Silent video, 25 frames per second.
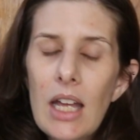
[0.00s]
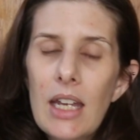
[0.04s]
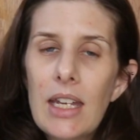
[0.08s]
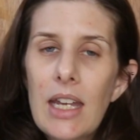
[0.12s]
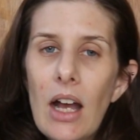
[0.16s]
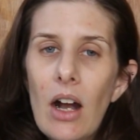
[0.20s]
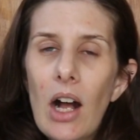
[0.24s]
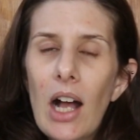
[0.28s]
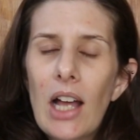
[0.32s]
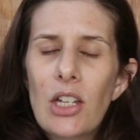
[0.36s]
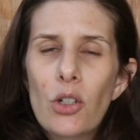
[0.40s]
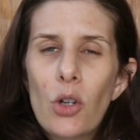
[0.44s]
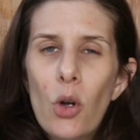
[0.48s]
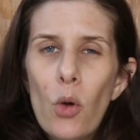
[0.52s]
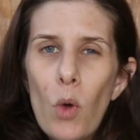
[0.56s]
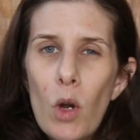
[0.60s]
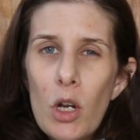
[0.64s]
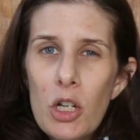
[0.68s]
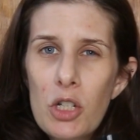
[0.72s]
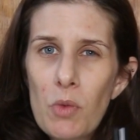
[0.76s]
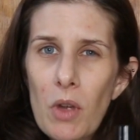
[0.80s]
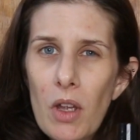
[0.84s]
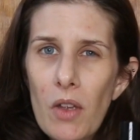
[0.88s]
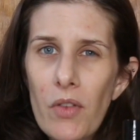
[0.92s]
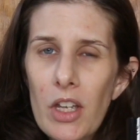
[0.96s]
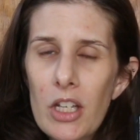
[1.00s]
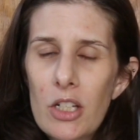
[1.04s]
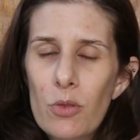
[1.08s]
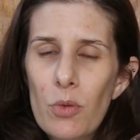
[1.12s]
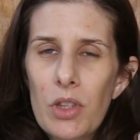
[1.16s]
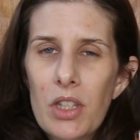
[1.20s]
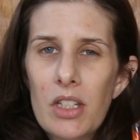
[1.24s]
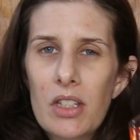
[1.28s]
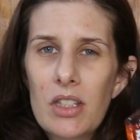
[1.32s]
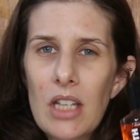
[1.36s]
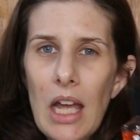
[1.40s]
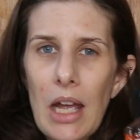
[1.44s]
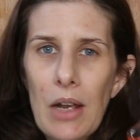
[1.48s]
Now, I don't wash my face
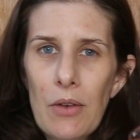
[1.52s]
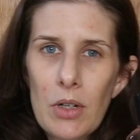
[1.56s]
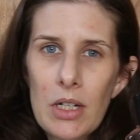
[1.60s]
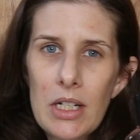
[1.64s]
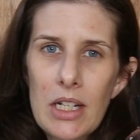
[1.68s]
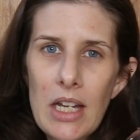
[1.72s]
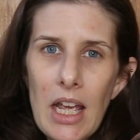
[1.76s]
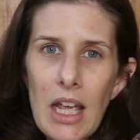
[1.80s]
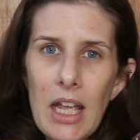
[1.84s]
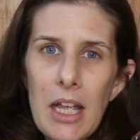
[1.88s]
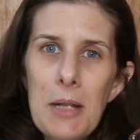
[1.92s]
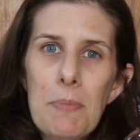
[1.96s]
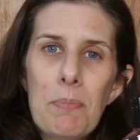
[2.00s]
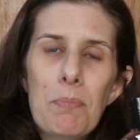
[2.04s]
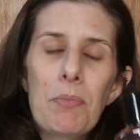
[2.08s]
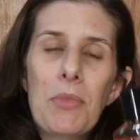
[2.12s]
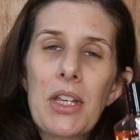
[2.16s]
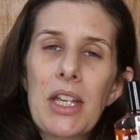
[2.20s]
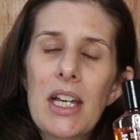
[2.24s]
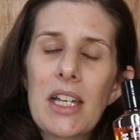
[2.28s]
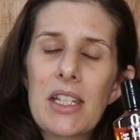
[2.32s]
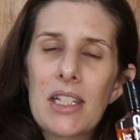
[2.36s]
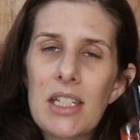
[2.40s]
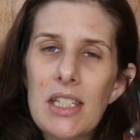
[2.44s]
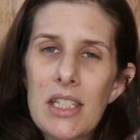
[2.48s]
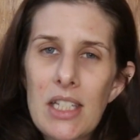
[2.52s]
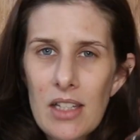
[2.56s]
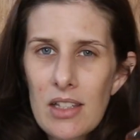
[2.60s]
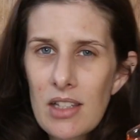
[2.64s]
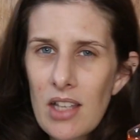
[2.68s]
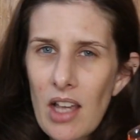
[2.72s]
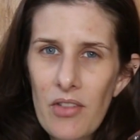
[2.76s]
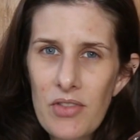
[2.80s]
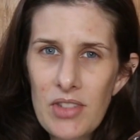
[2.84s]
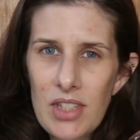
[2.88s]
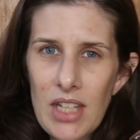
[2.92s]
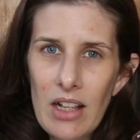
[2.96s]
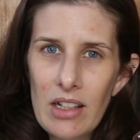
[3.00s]
with this every day because it does
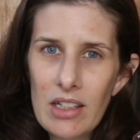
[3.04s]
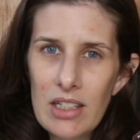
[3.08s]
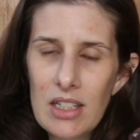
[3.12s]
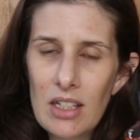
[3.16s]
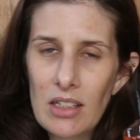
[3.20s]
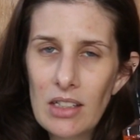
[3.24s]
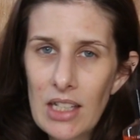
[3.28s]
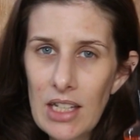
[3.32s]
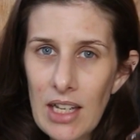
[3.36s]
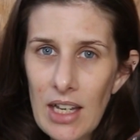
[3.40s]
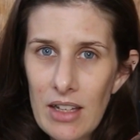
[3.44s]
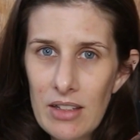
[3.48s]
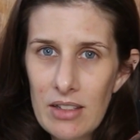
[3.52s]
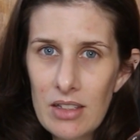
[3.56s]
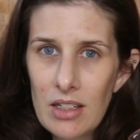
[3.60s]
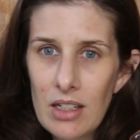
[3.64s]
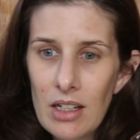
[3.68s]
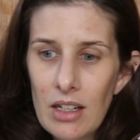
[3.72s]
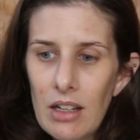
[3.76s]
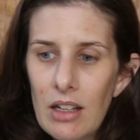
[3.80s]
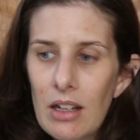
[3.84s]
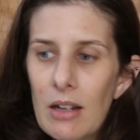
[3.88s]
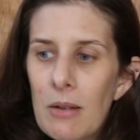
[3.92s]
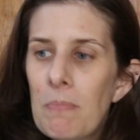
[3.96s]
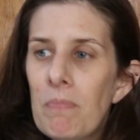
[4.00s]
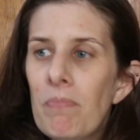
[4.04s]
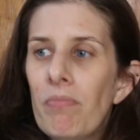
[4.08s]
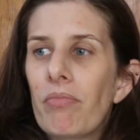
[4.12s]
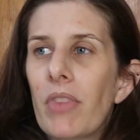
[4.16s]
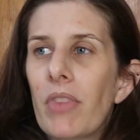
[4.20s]
have salicylic acid in it.